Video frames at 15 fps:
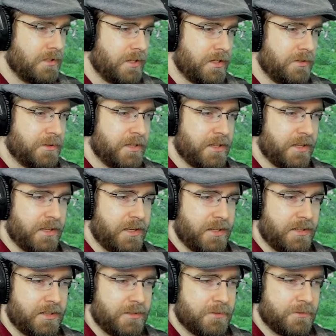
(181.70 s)
I don't think I can
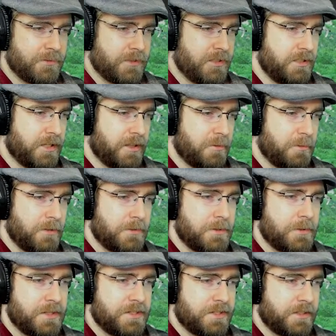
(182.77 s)
get them off
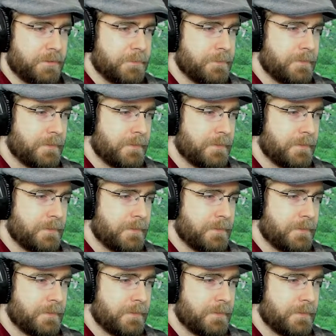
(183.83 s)
too easily.